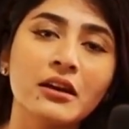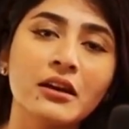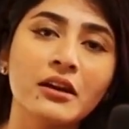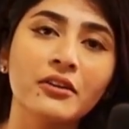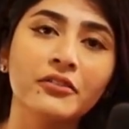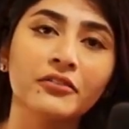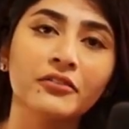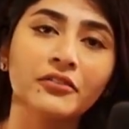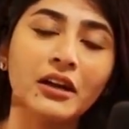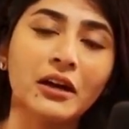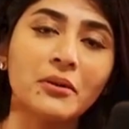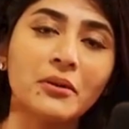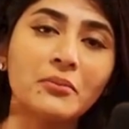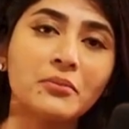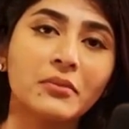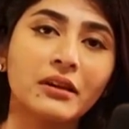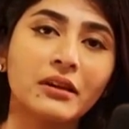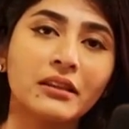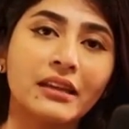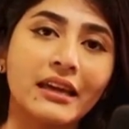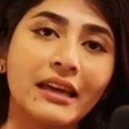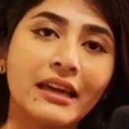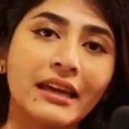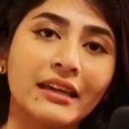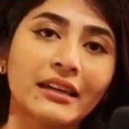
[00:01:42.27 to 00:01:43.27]
from
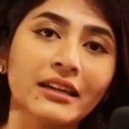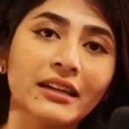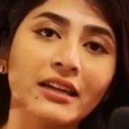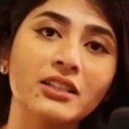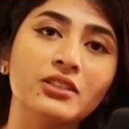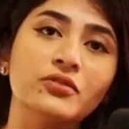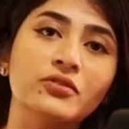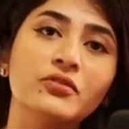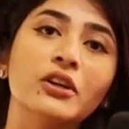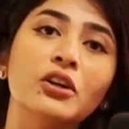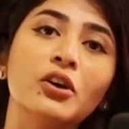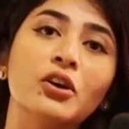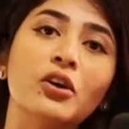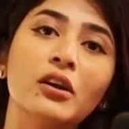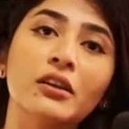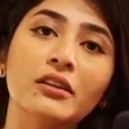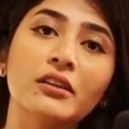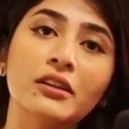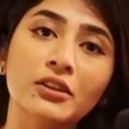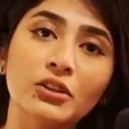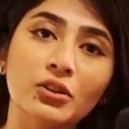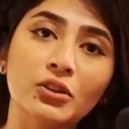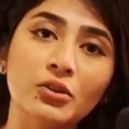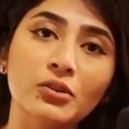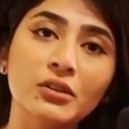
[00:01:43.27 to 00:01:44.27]
the areas we call the
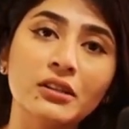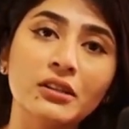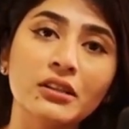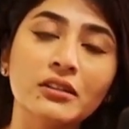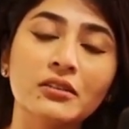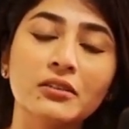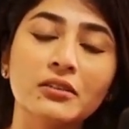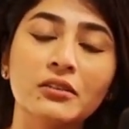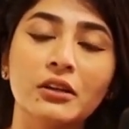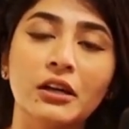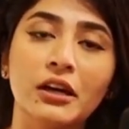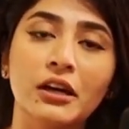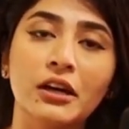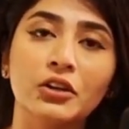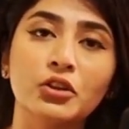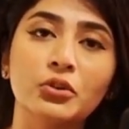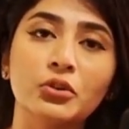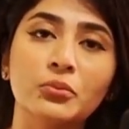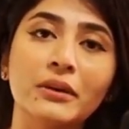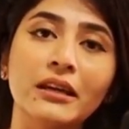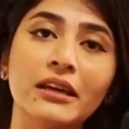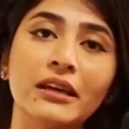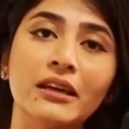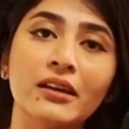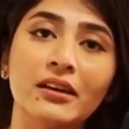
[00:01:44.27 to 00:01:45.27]
donor. To
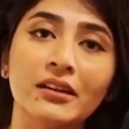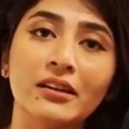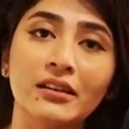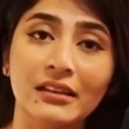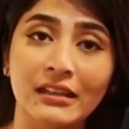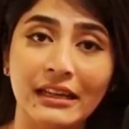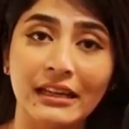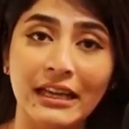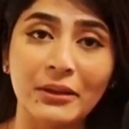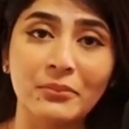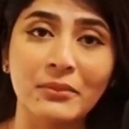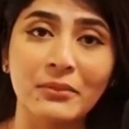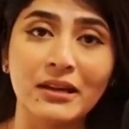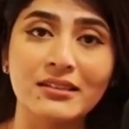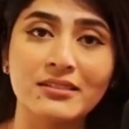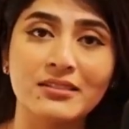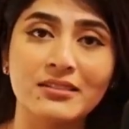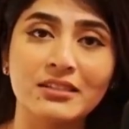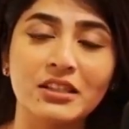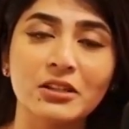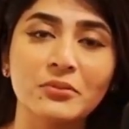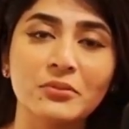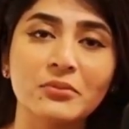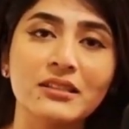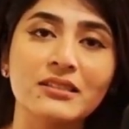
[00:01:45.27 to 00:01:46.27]
be in the layman's
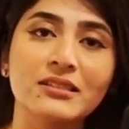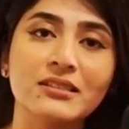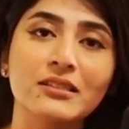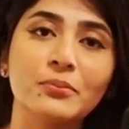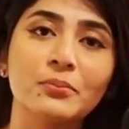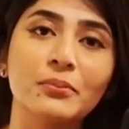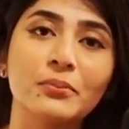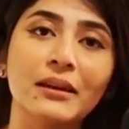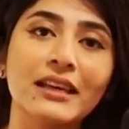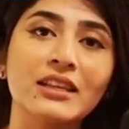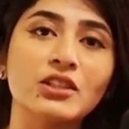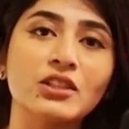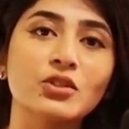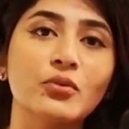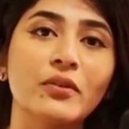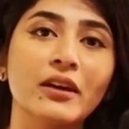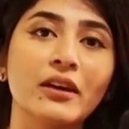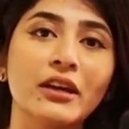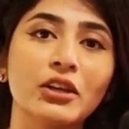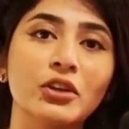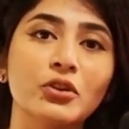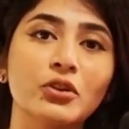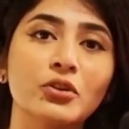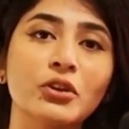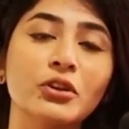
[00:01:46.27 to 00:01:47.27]
term, it's a place where
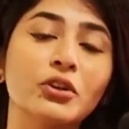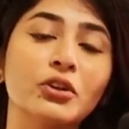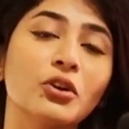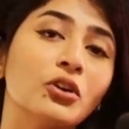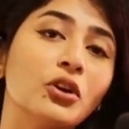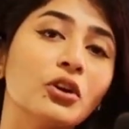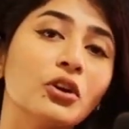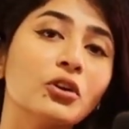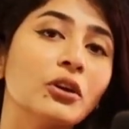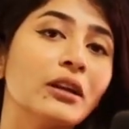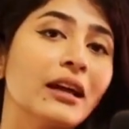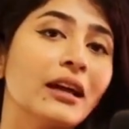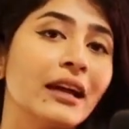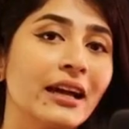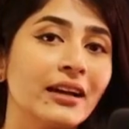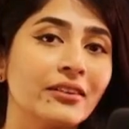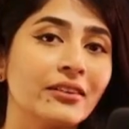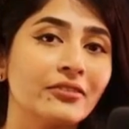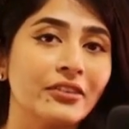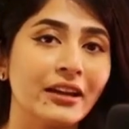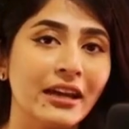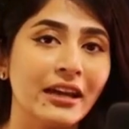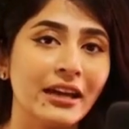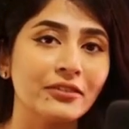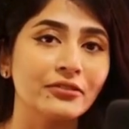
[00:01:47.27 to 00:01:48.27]
you're not going to
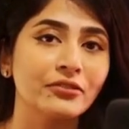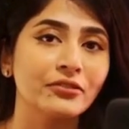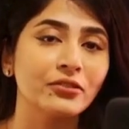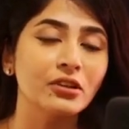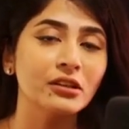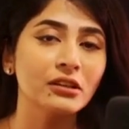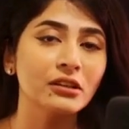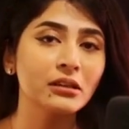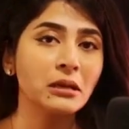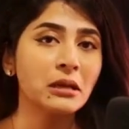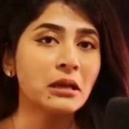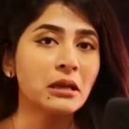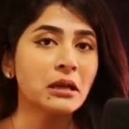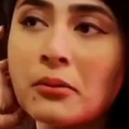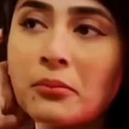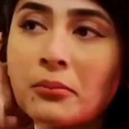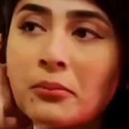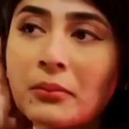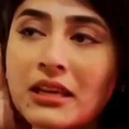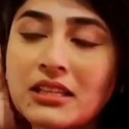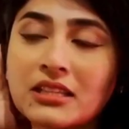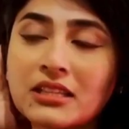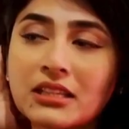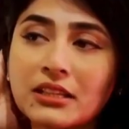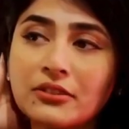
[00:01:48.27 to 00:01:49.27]
have hair fall,
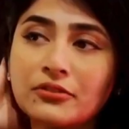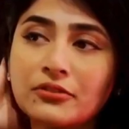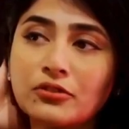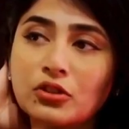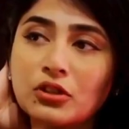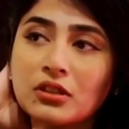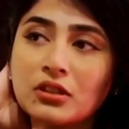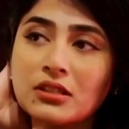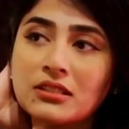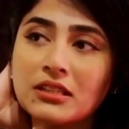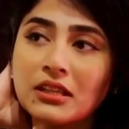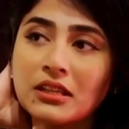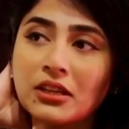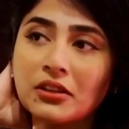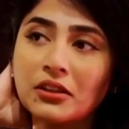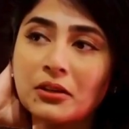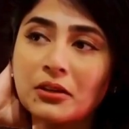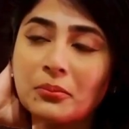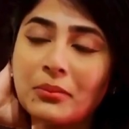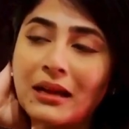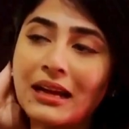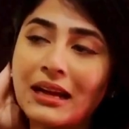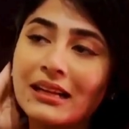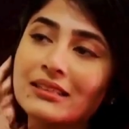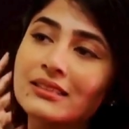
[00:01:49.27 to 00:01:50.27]
majorly focusing on the
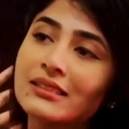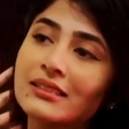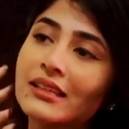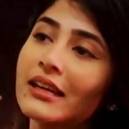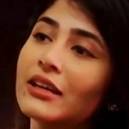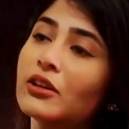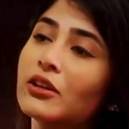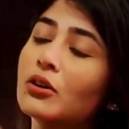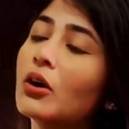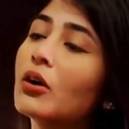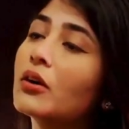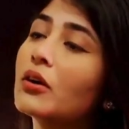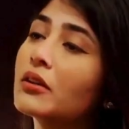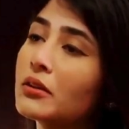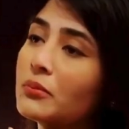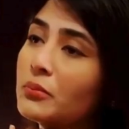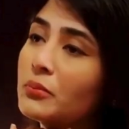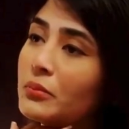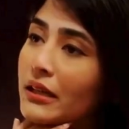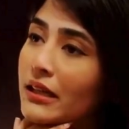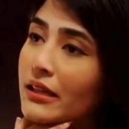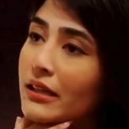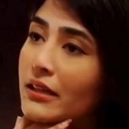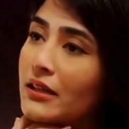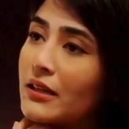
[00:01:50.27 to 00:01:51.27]
backside or the
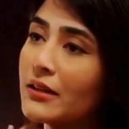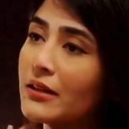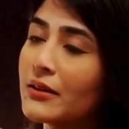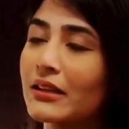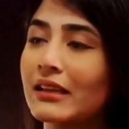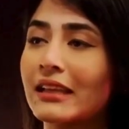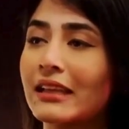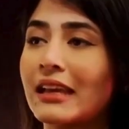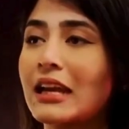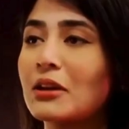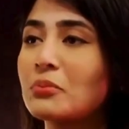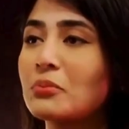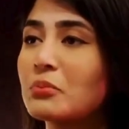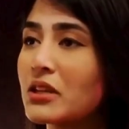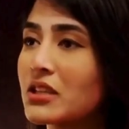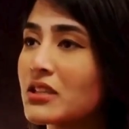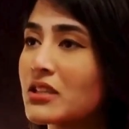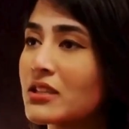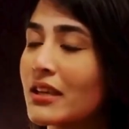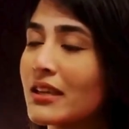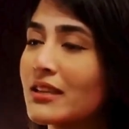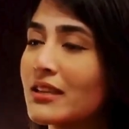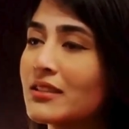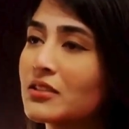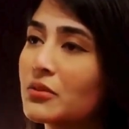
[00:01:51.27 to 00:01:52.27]
beard. It can be
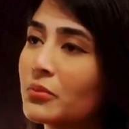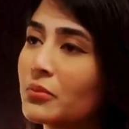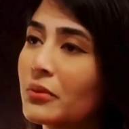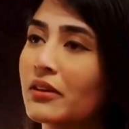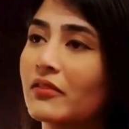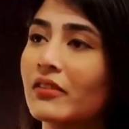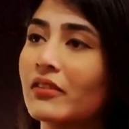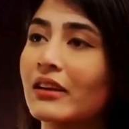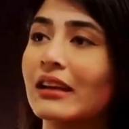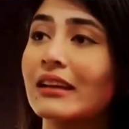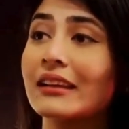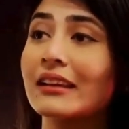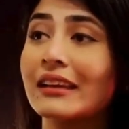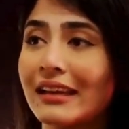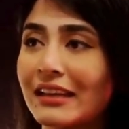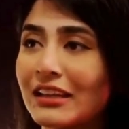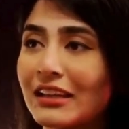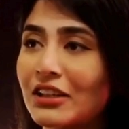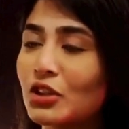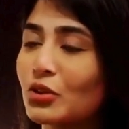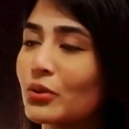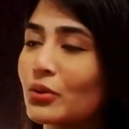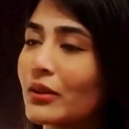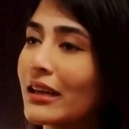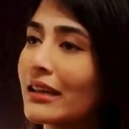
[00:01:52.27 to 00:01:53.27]
chest, but we can get
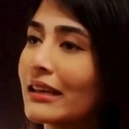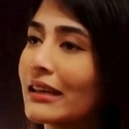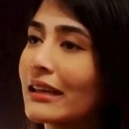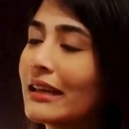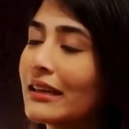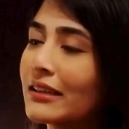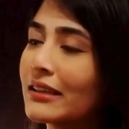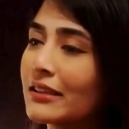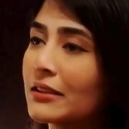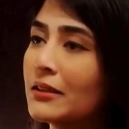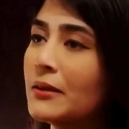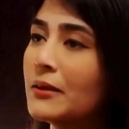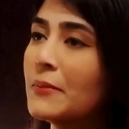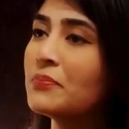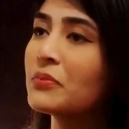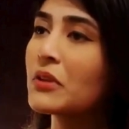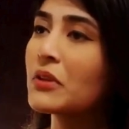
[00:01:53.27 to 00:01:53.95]
into that later.